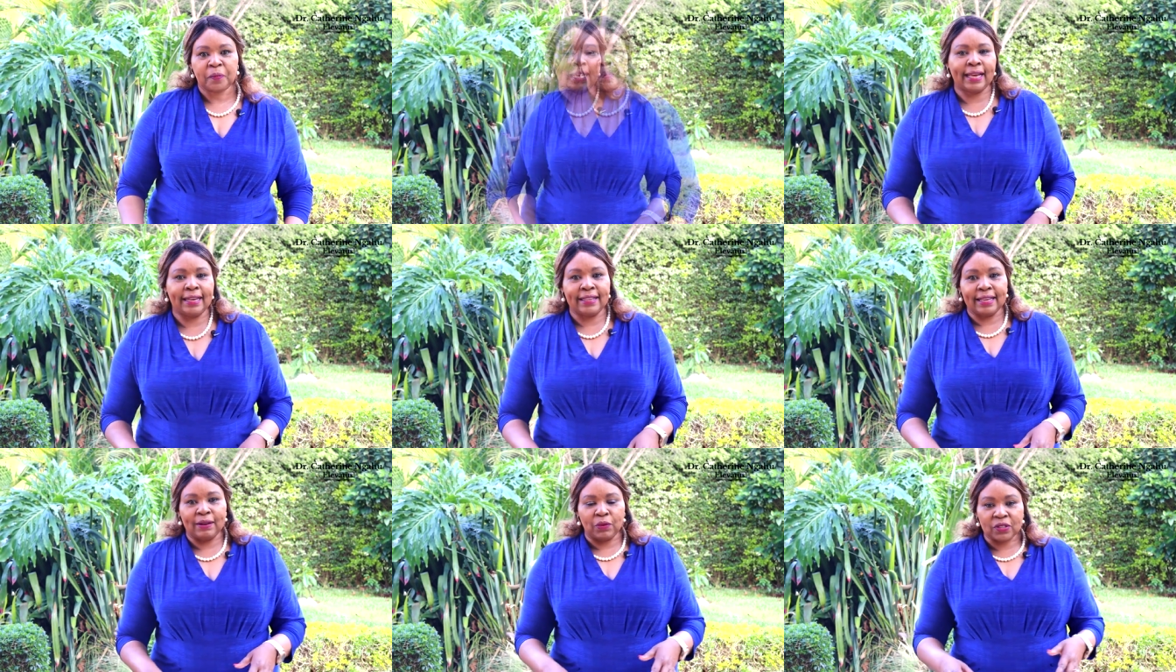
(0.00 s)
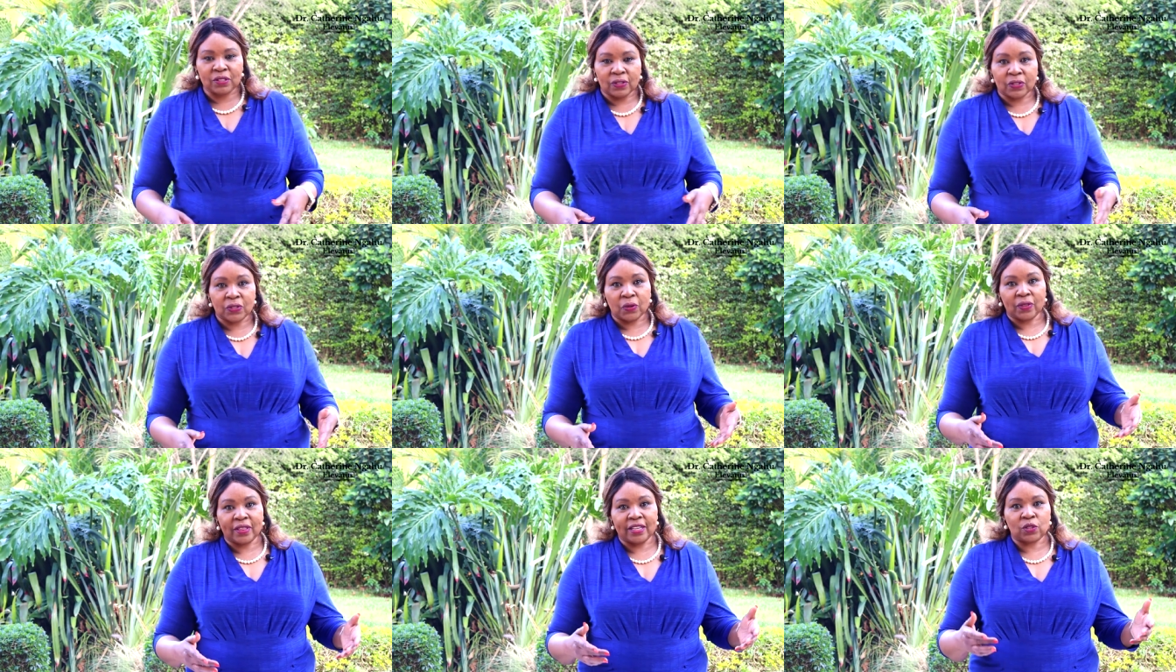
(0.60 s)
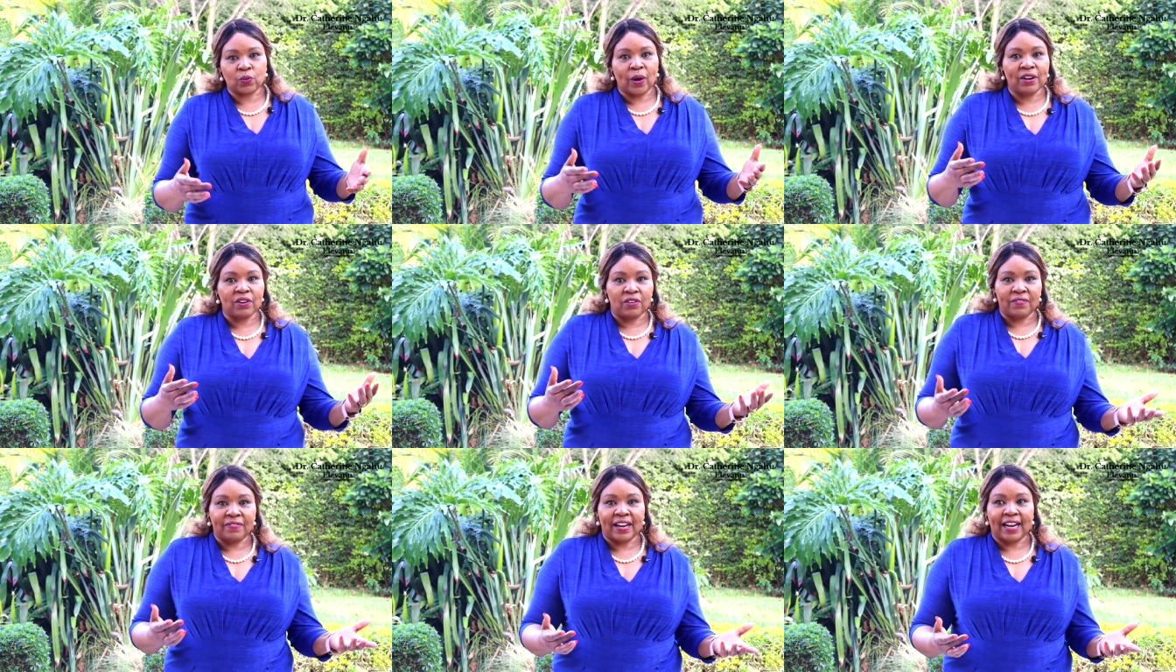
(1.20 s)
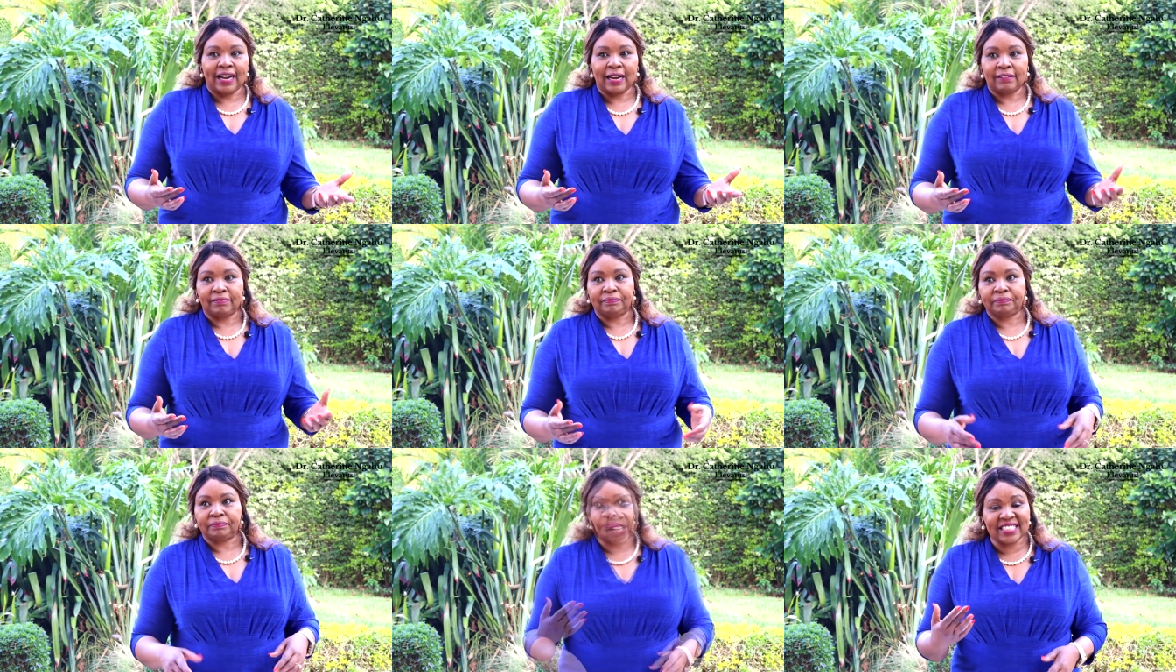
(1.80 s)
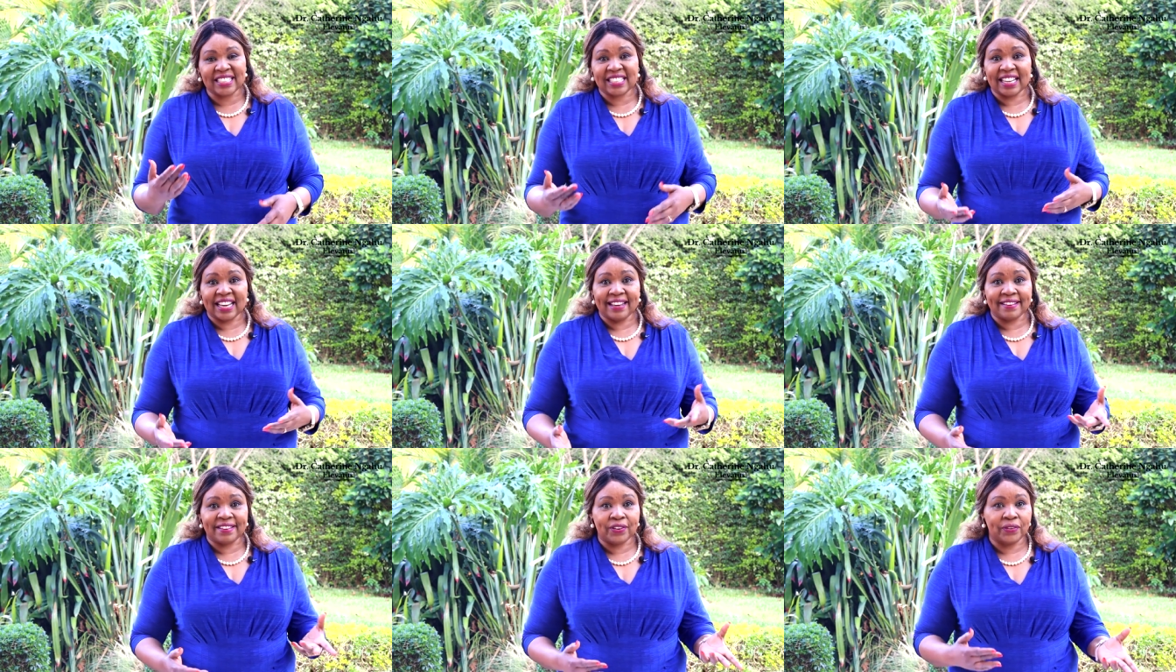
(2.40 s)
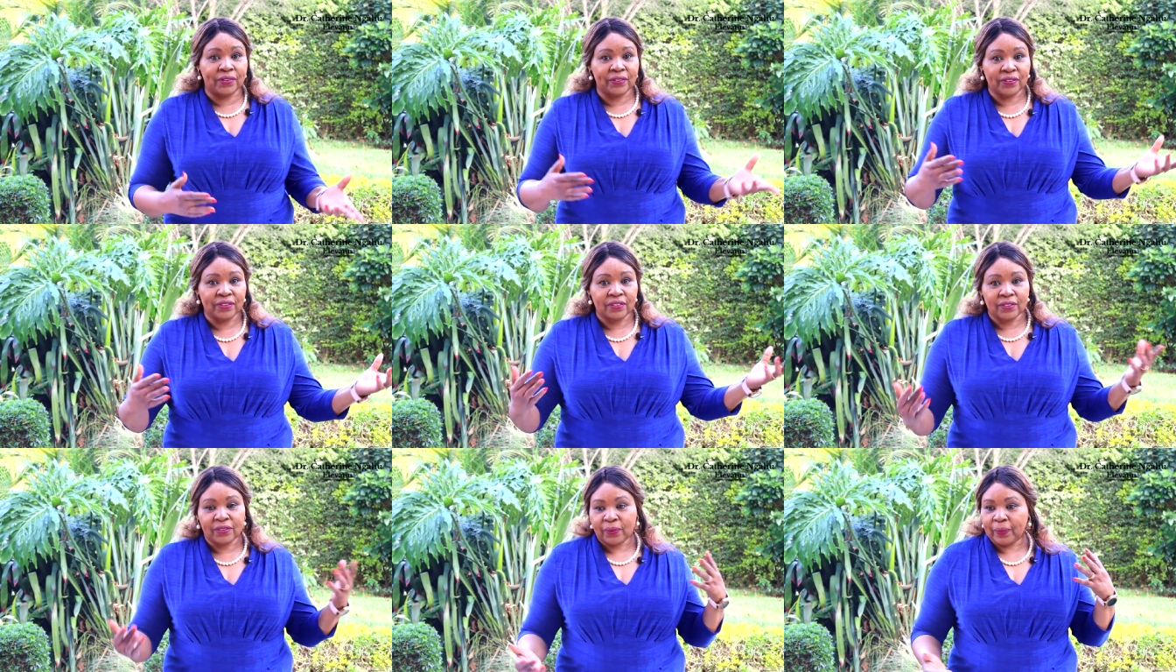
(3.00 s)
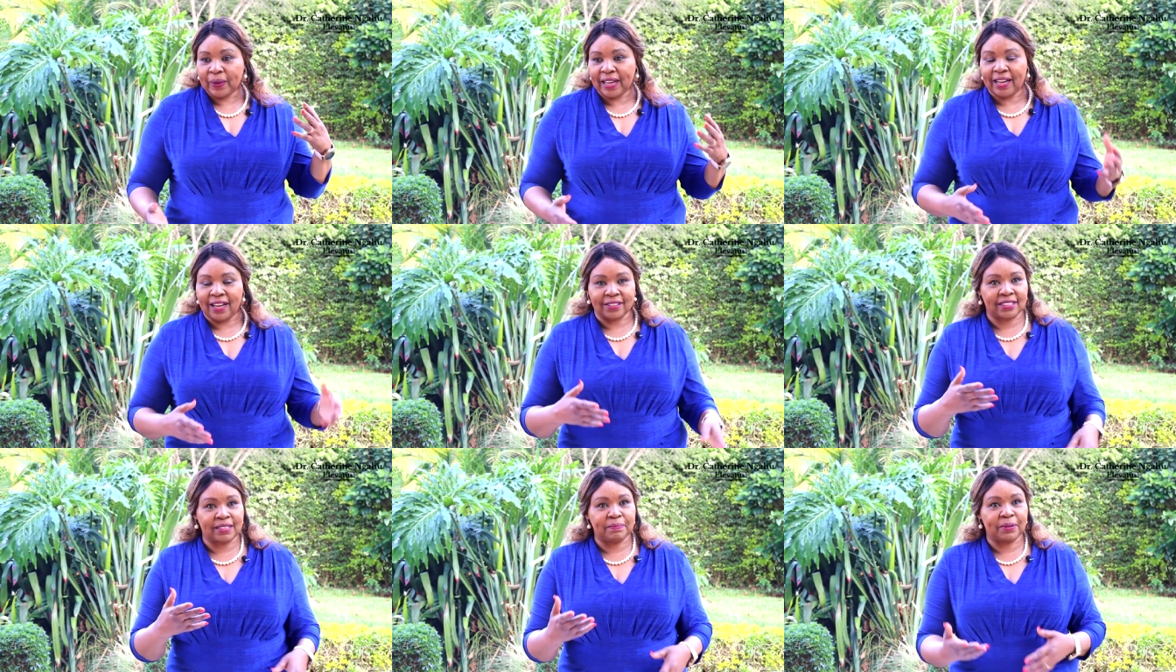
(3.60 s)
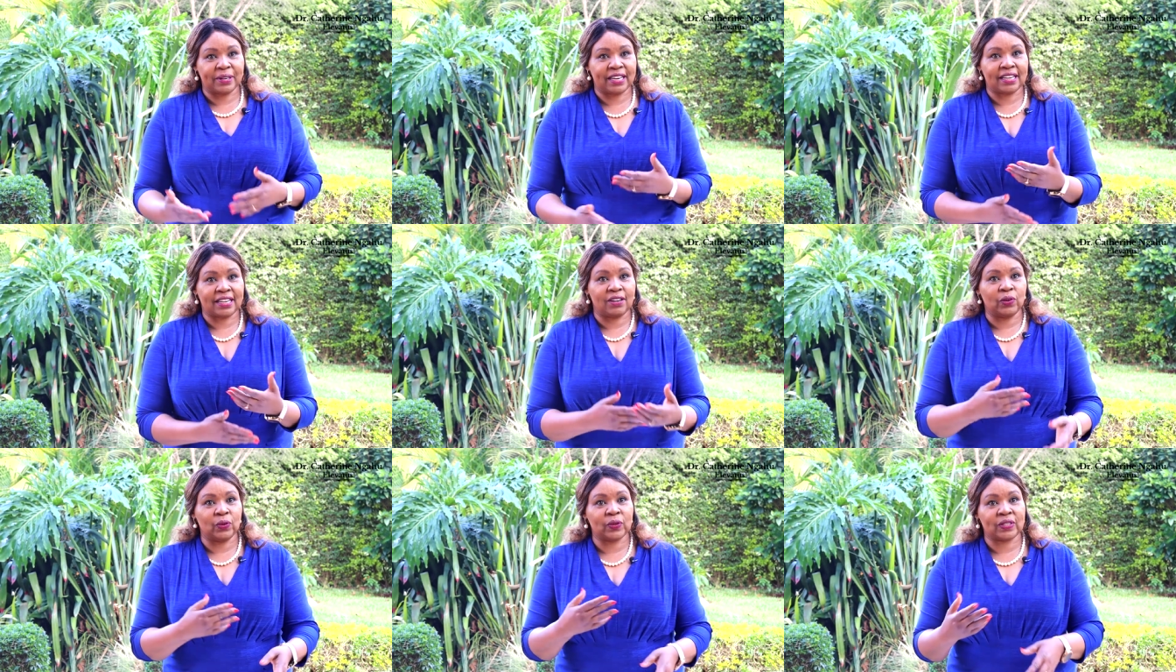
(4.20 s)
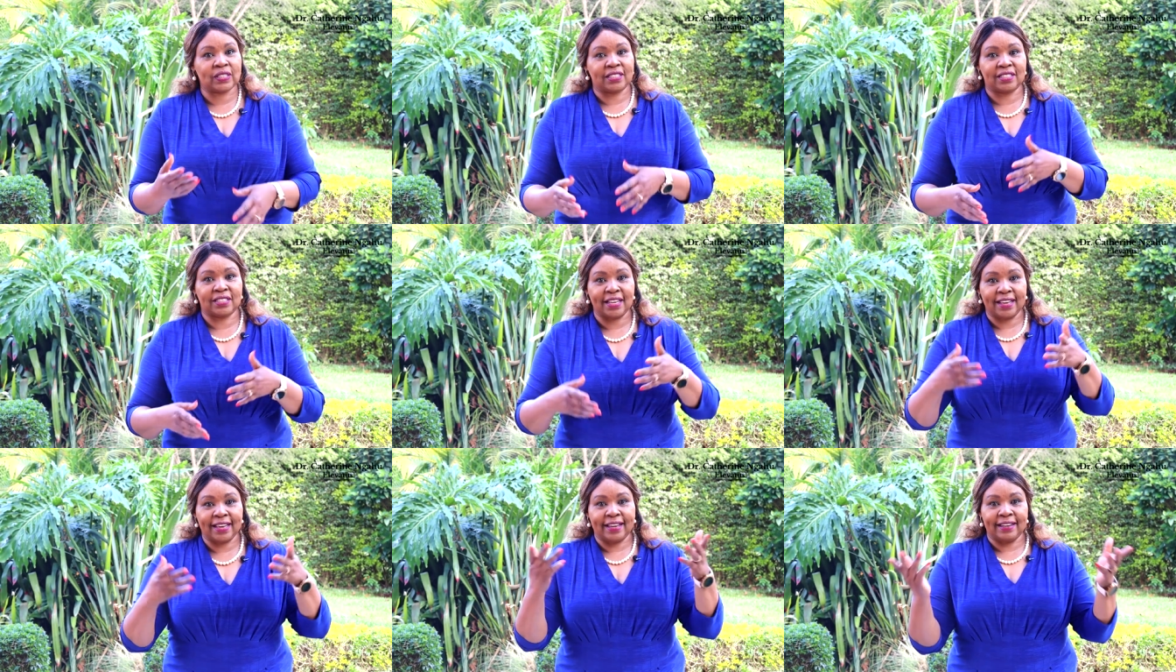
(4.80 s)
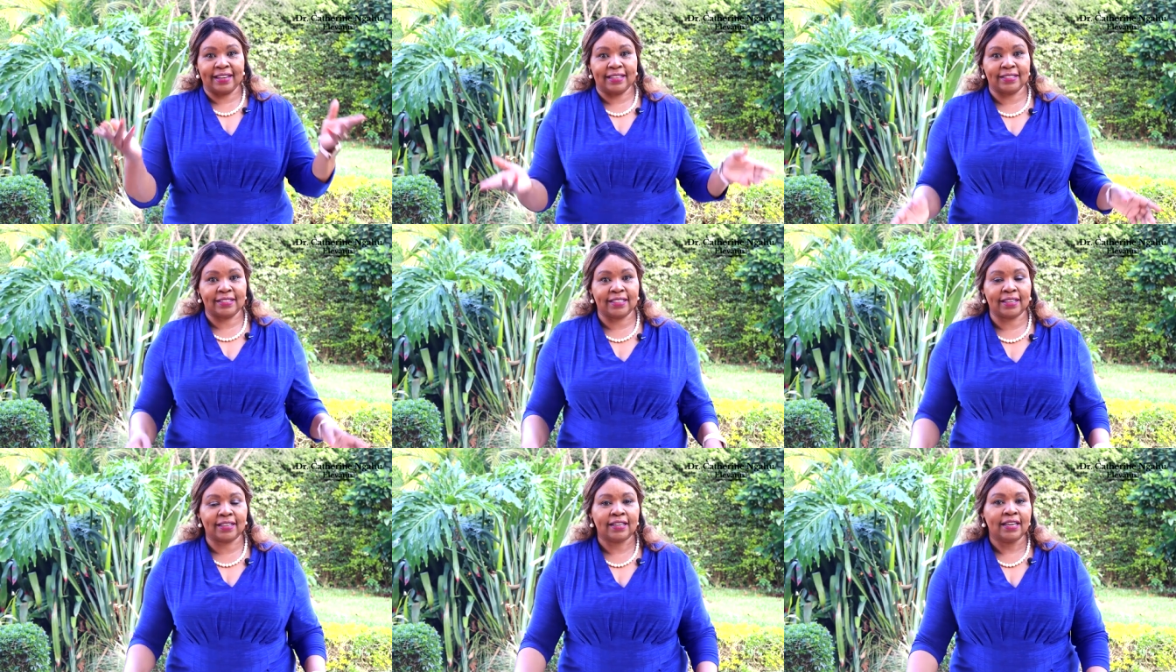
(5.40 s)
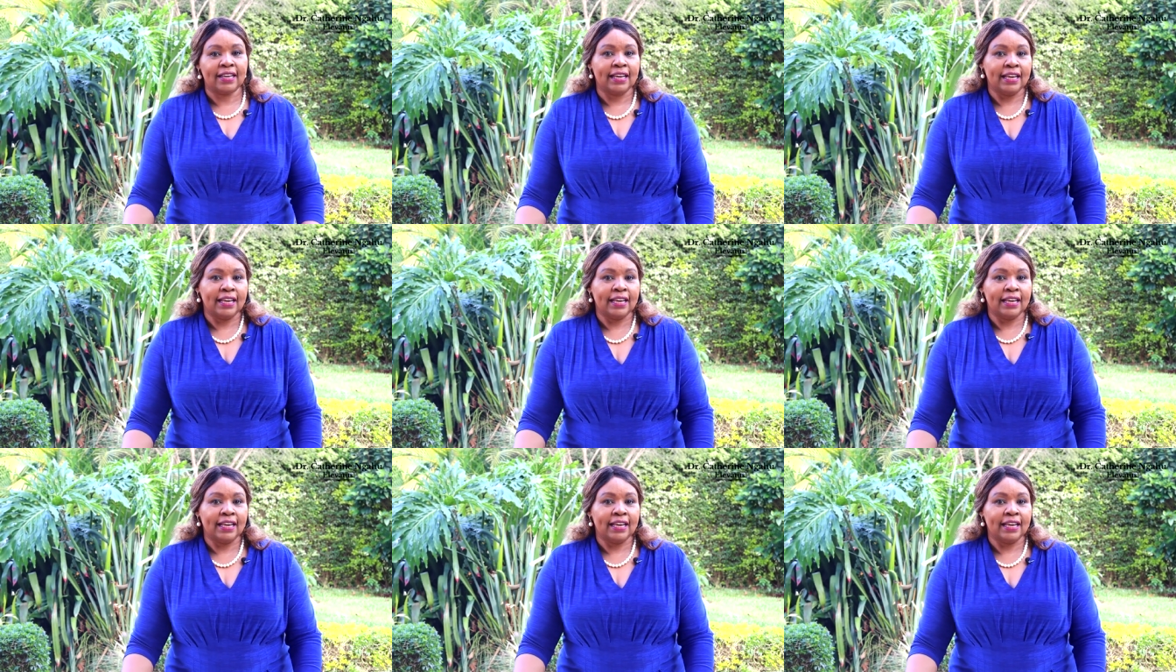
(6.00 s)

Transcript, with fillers: And there was also this one of, uh, is it Ariel? Where somebody goes singing and dancing.